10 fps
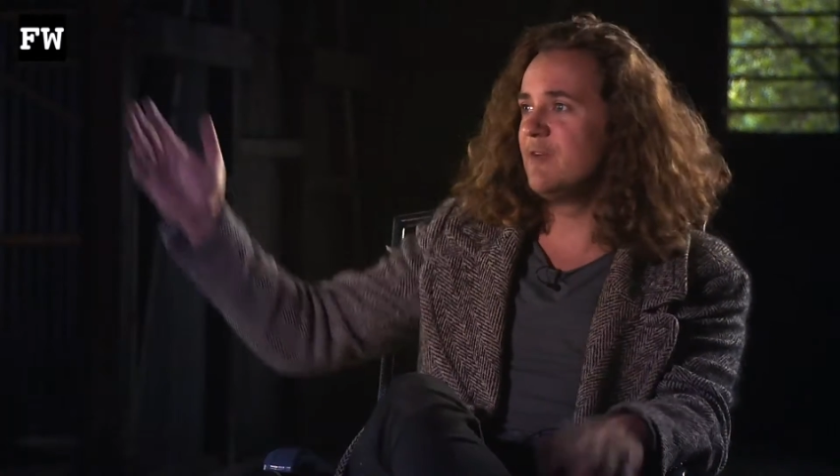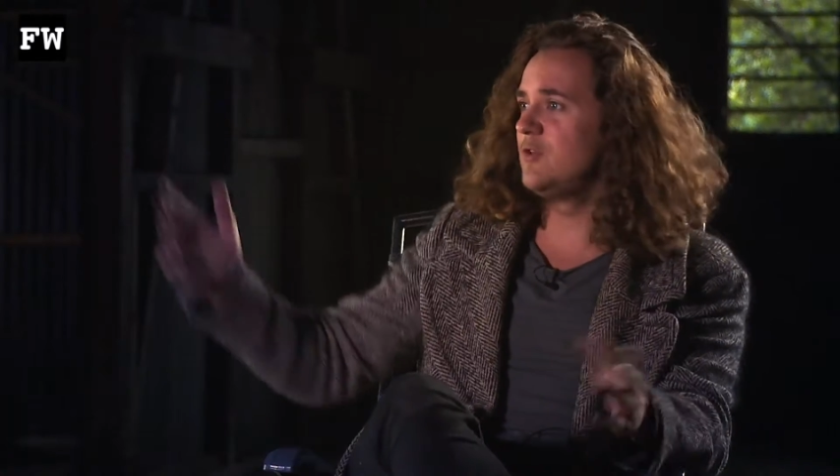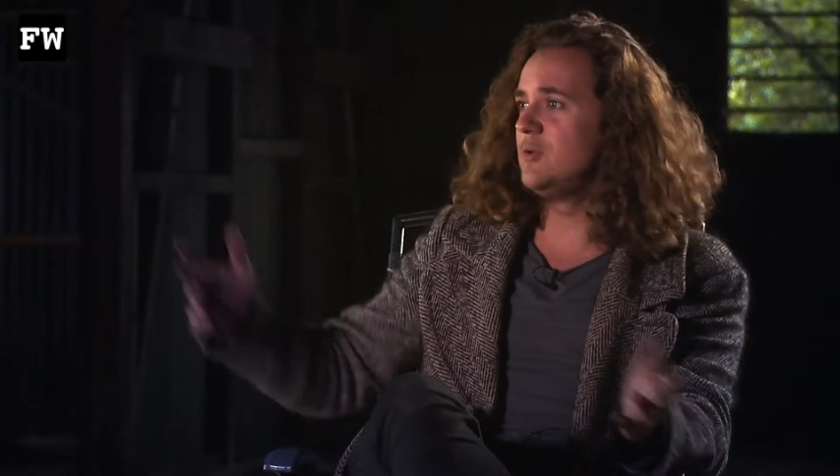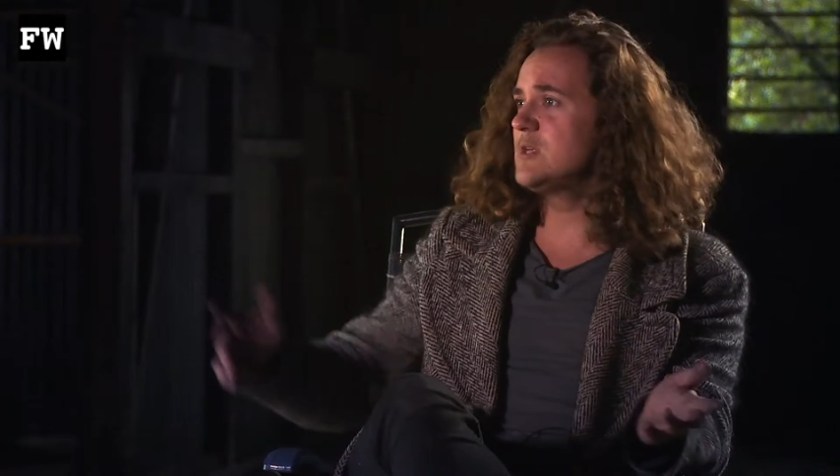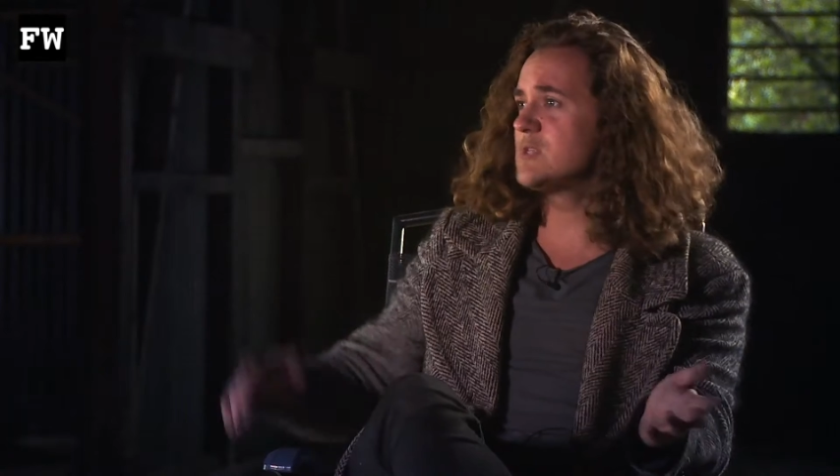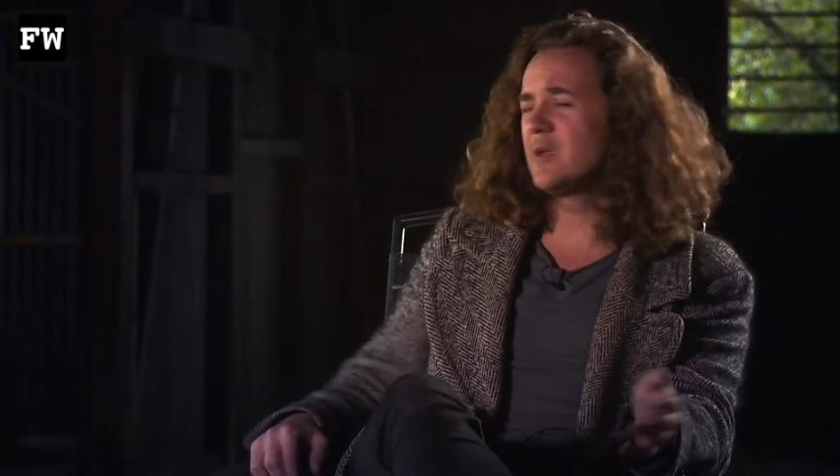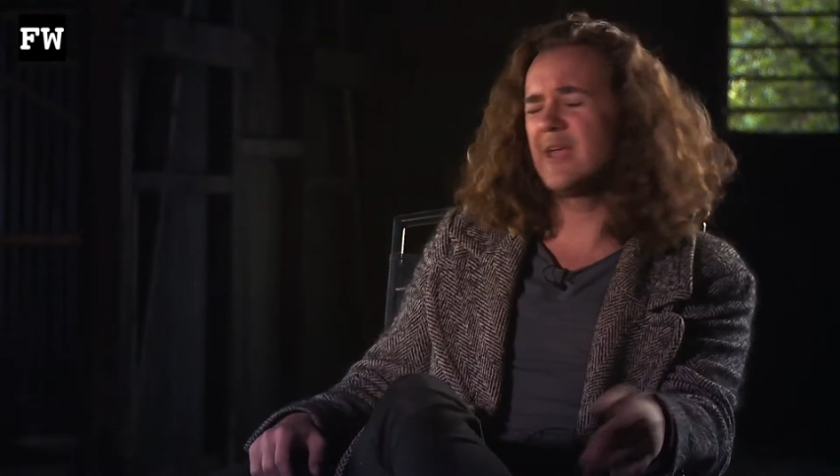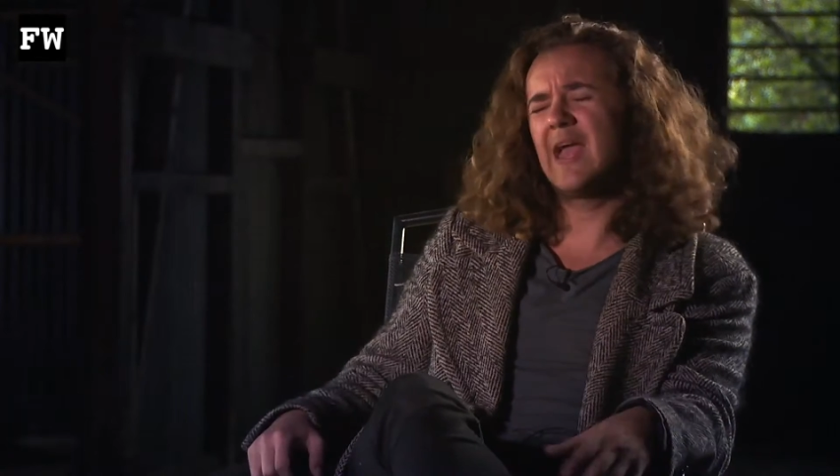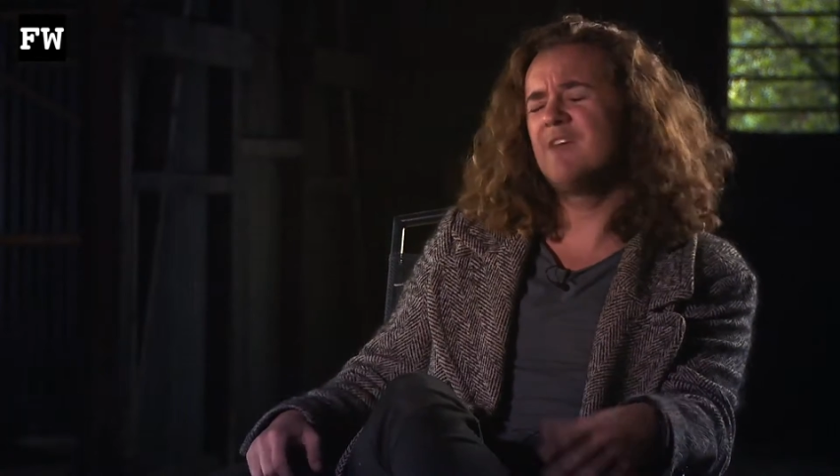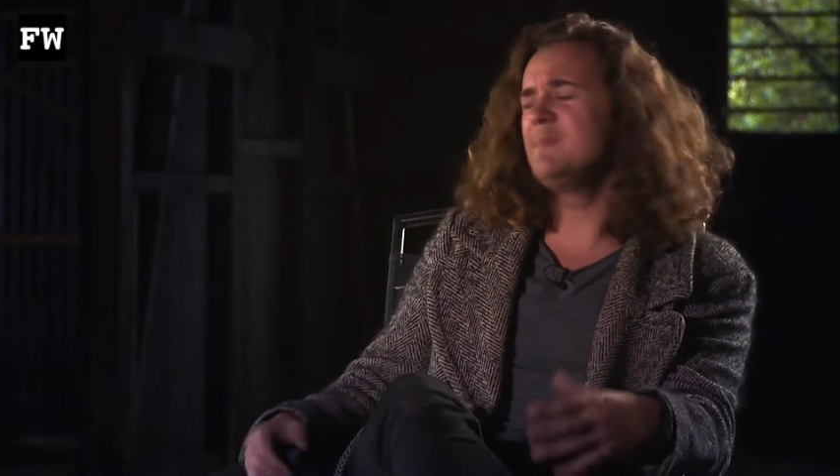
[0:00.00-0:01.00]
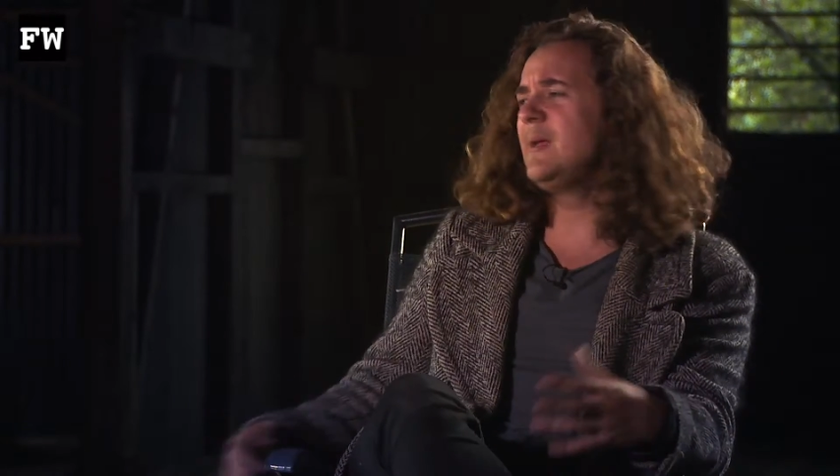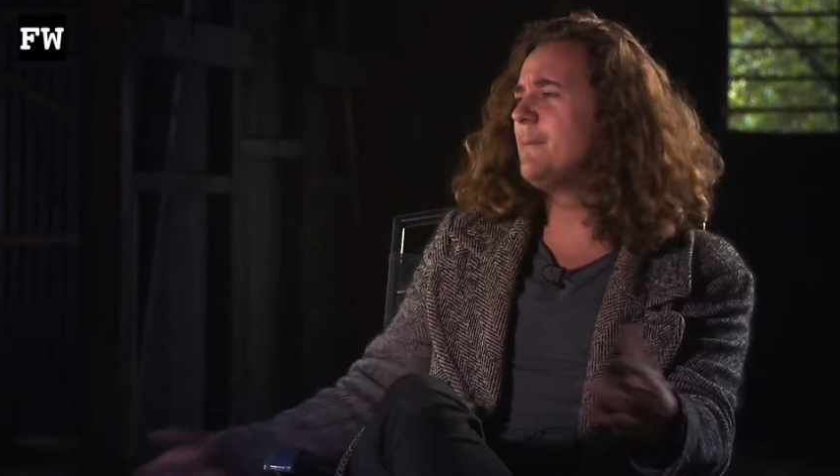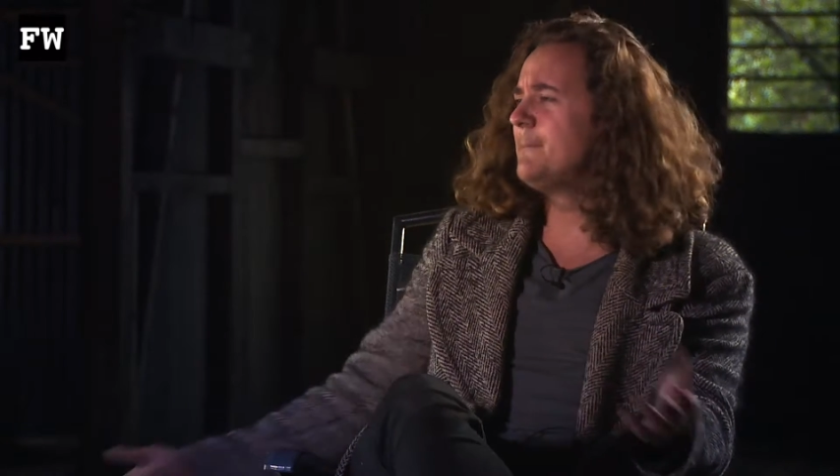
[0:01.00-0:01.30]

a few years ago, gave me an